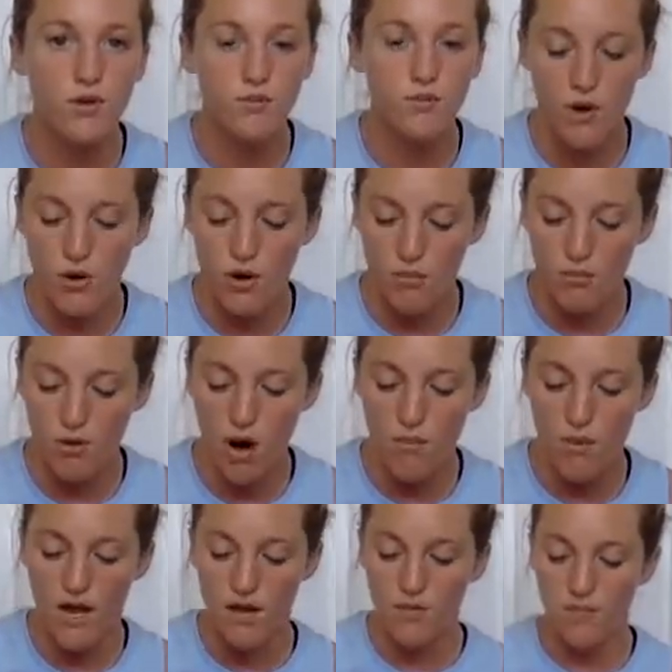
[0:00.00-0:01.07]
bony
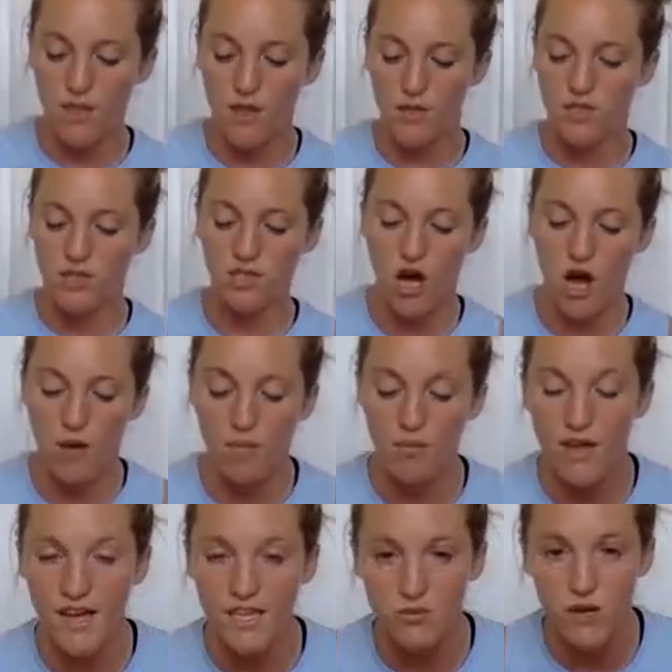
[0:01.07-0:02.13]
prominent at the top.
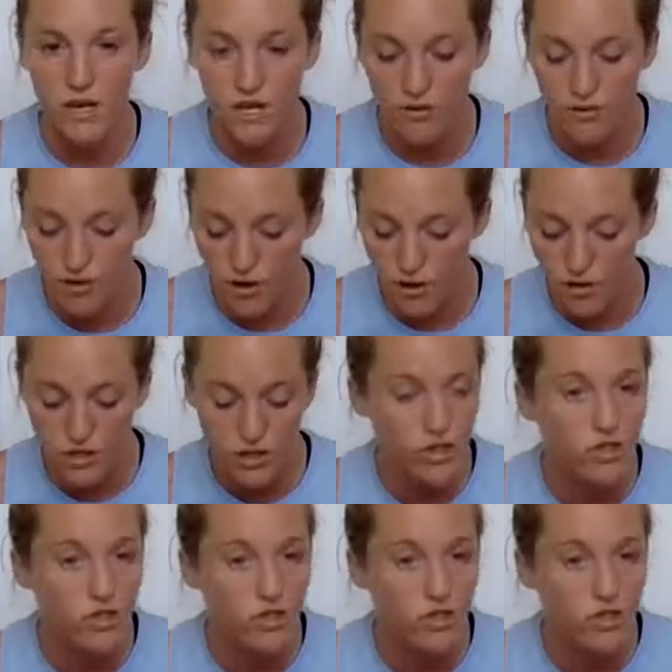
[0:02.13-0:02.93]
That's where your focus.